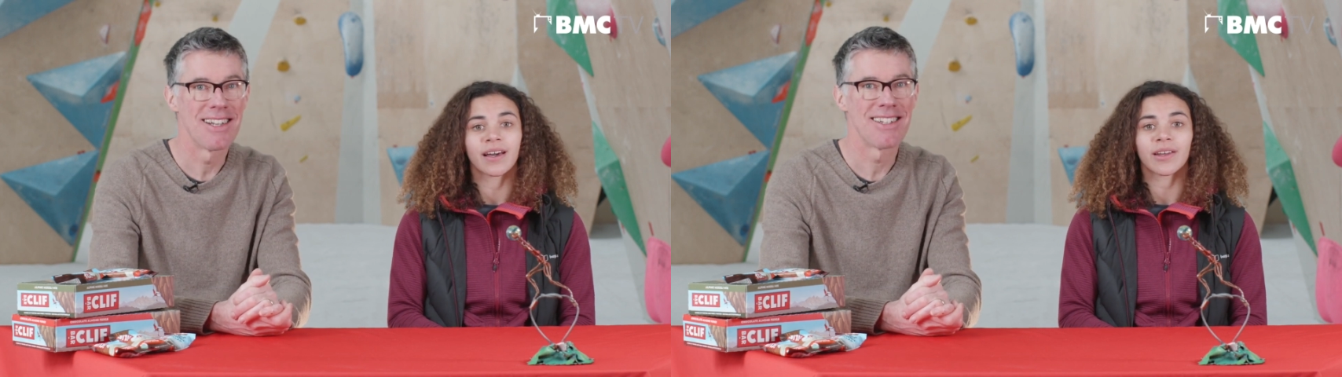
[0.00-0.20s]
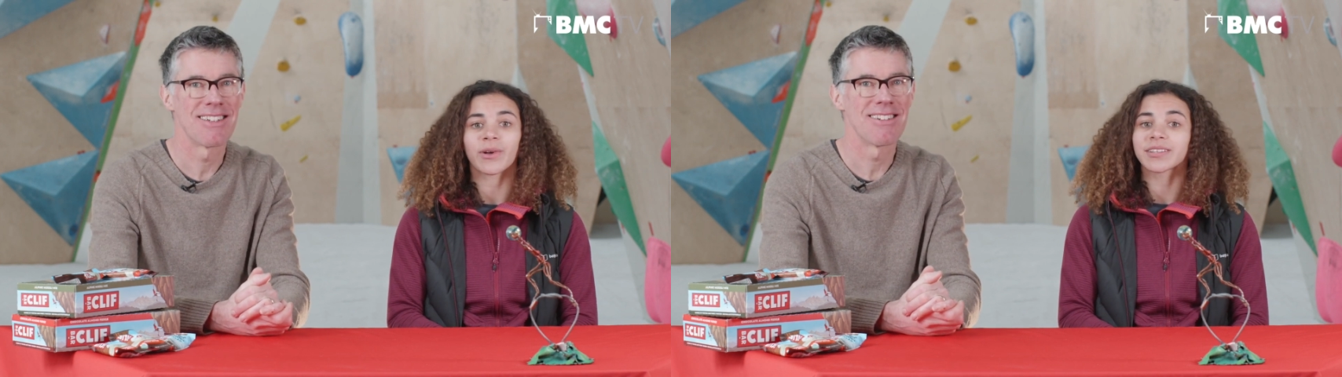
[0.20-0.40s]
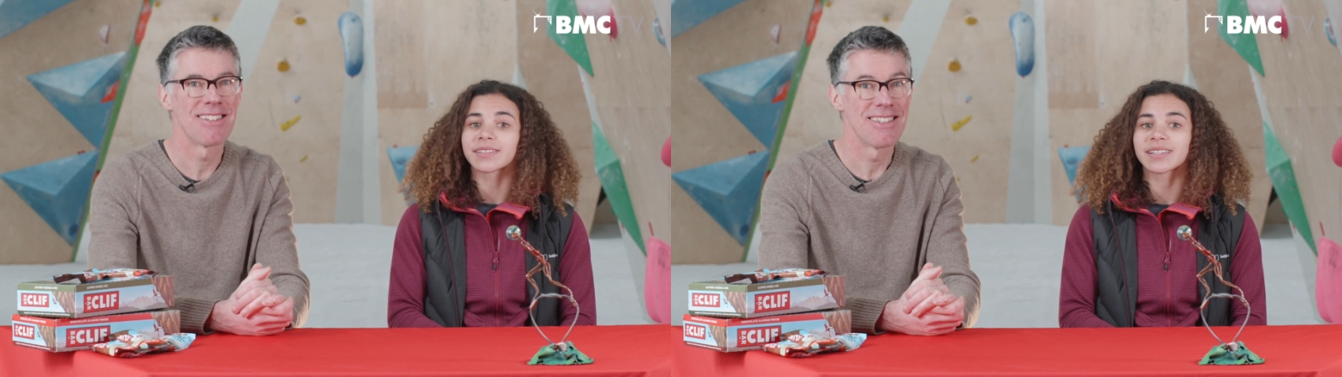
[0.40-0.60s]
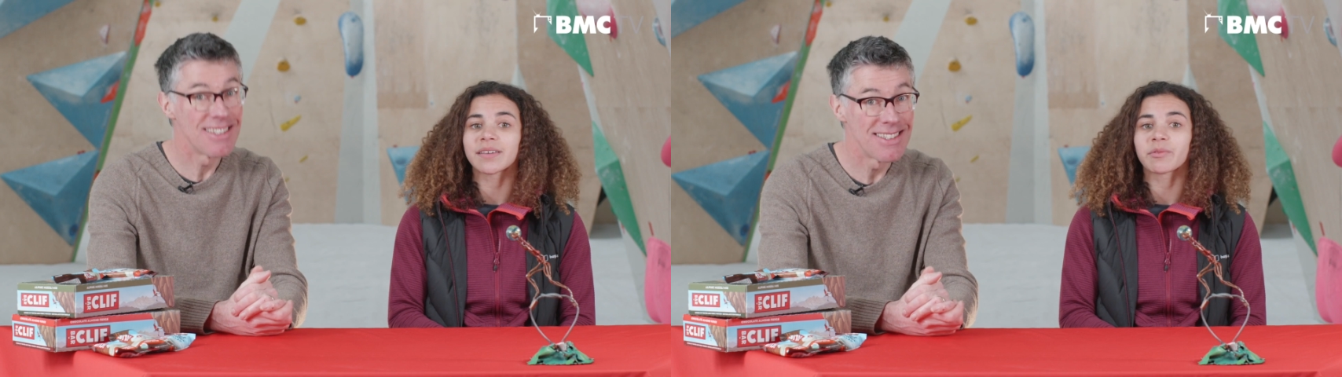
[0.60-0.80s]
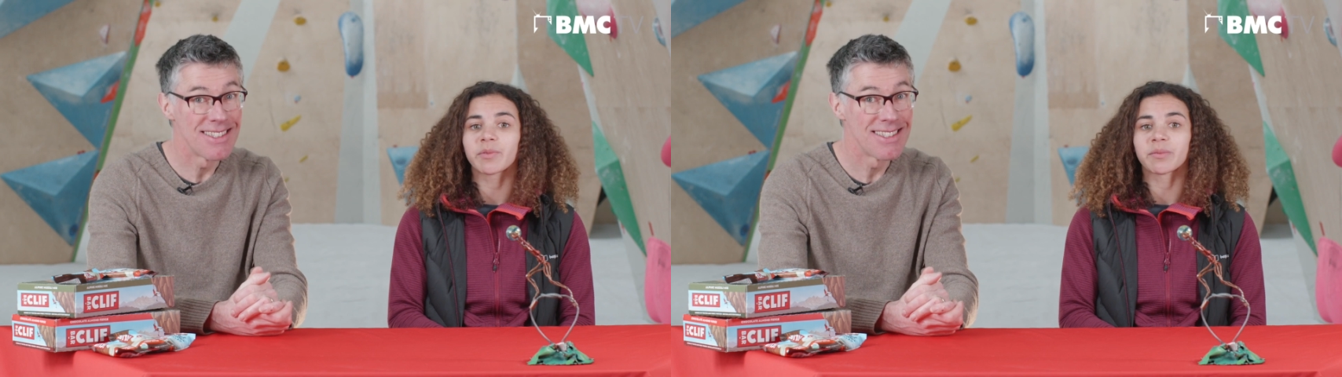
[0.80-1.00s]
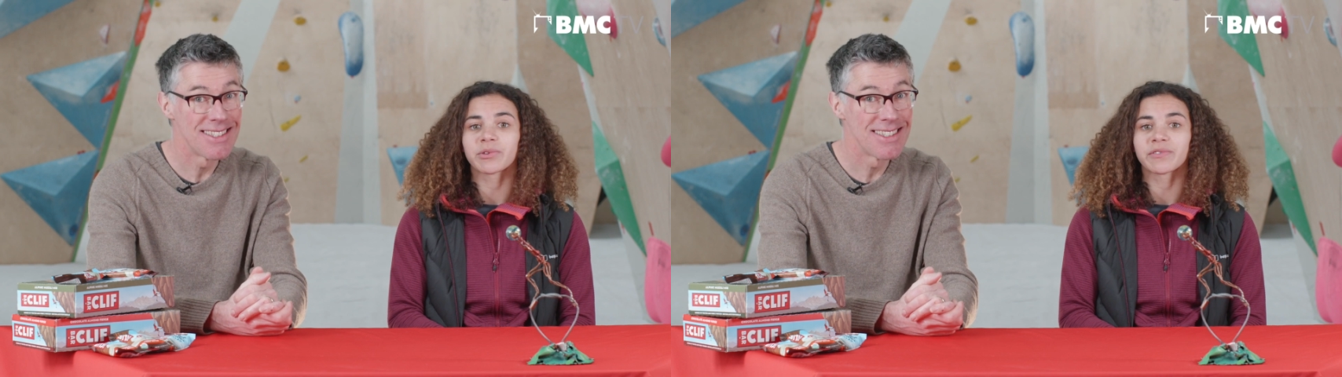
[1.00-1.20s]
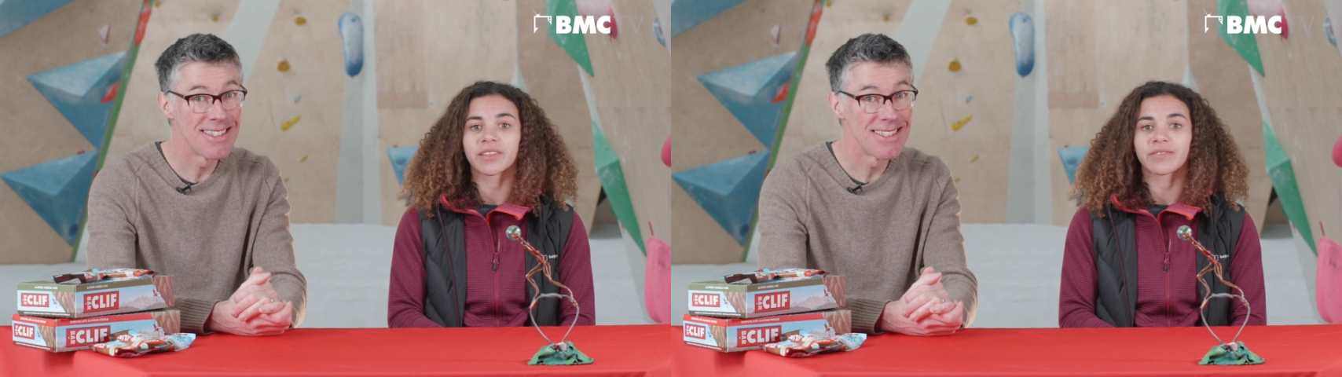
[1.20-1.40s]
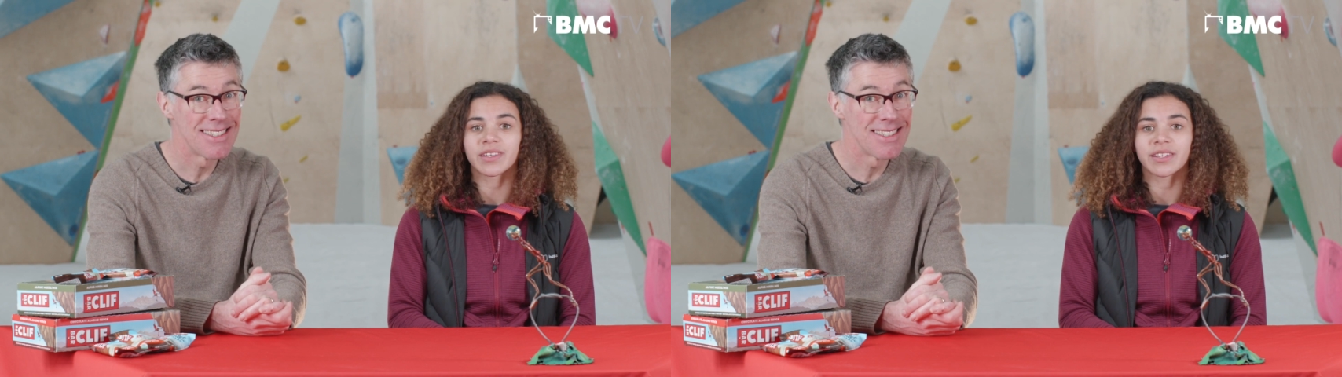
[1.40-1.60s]
Speaker 1: And whilst the team have been
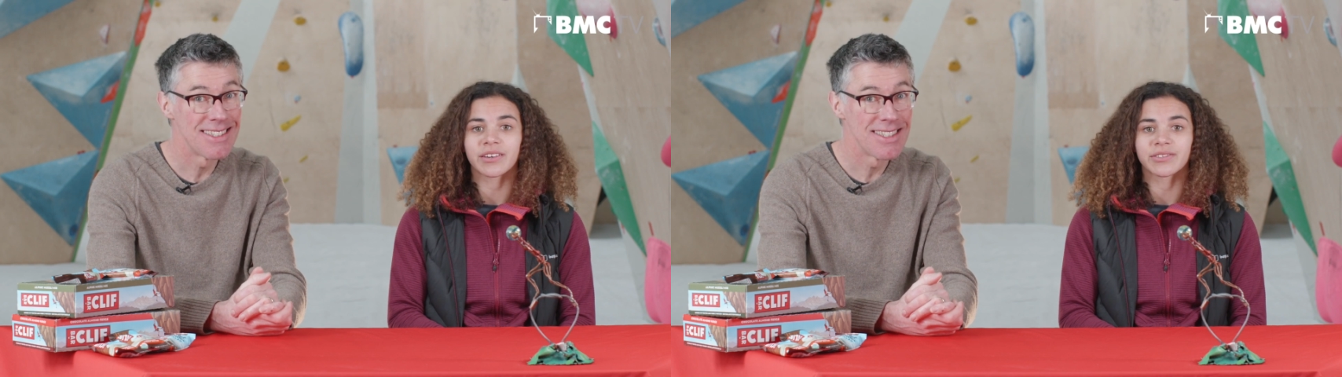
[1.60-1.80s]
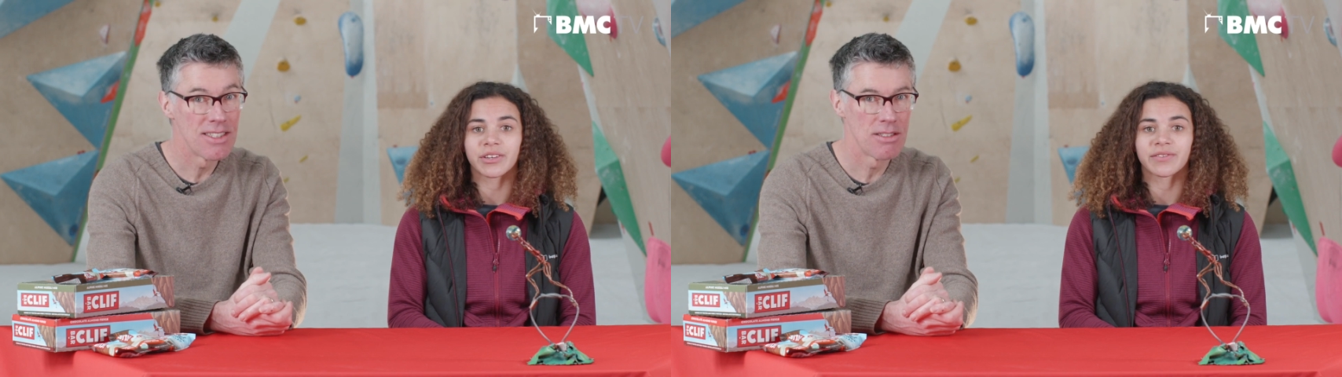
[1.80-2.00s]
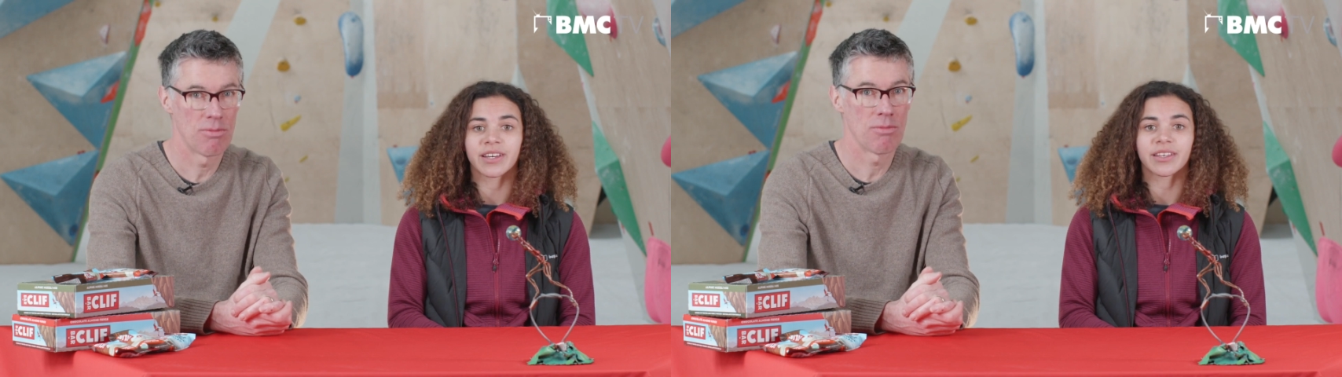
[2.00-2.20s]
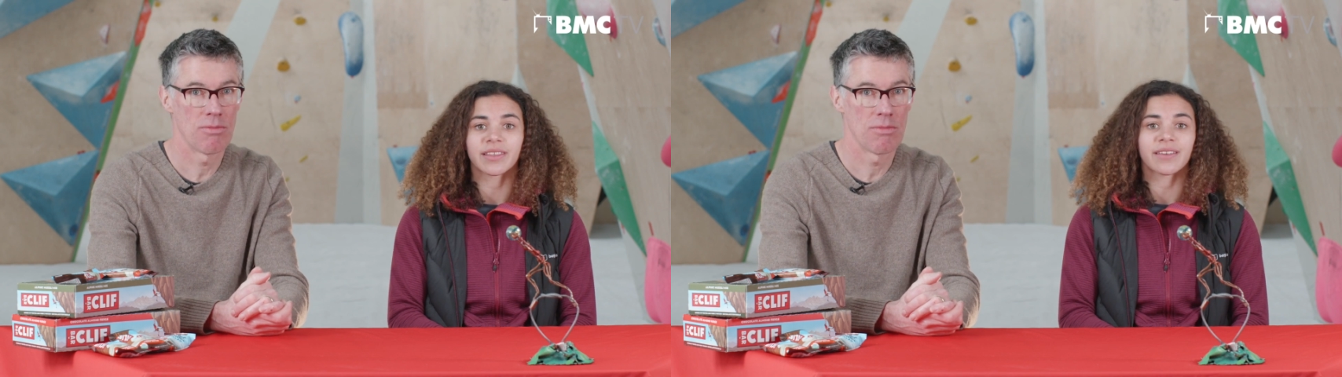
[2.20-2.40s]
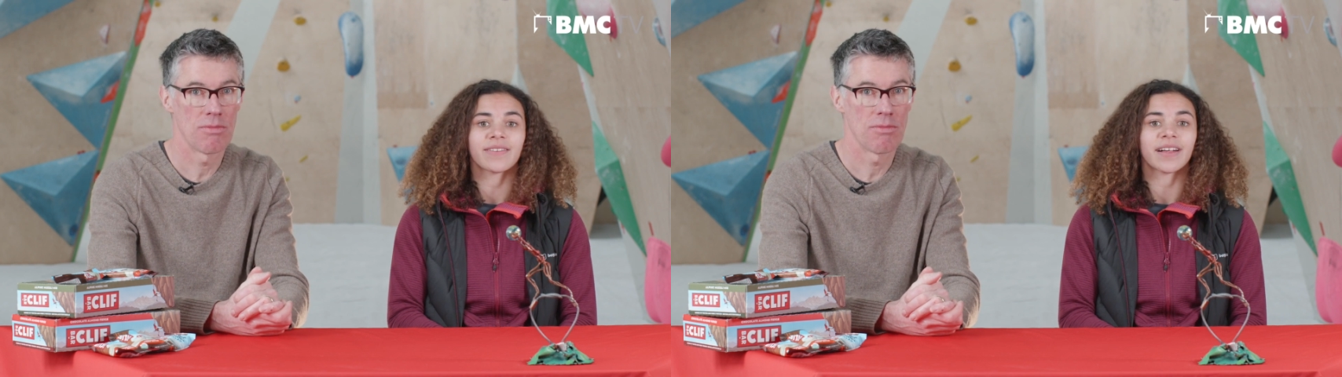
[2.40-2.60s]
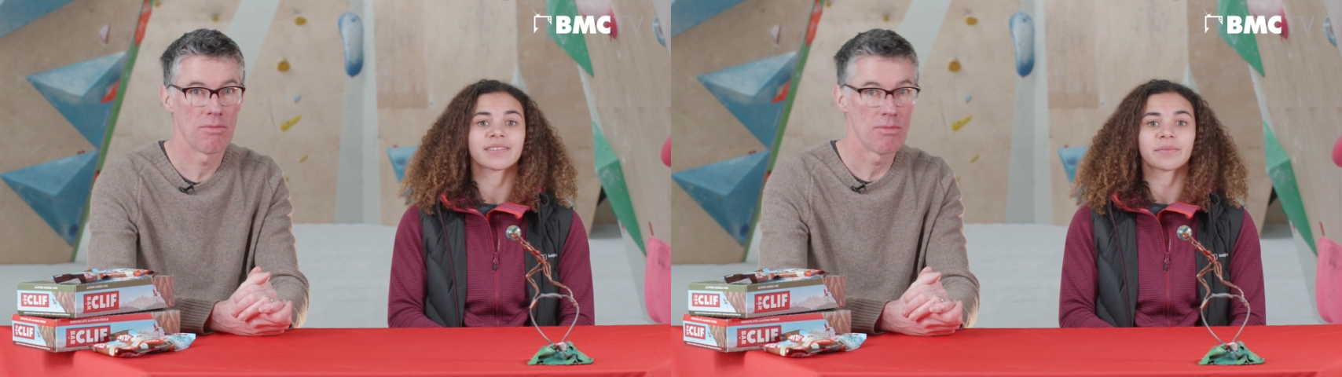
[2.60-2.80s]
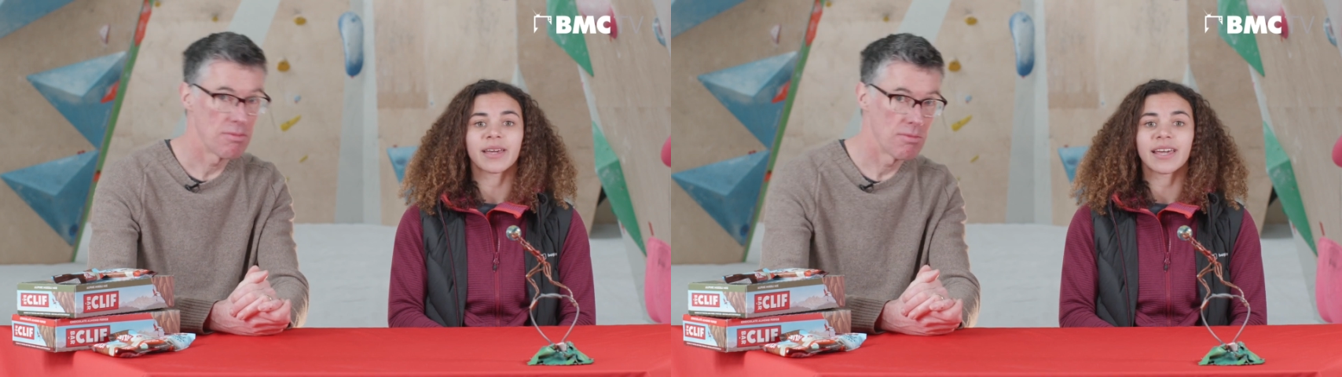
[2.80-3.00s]
moving the videos over, they found some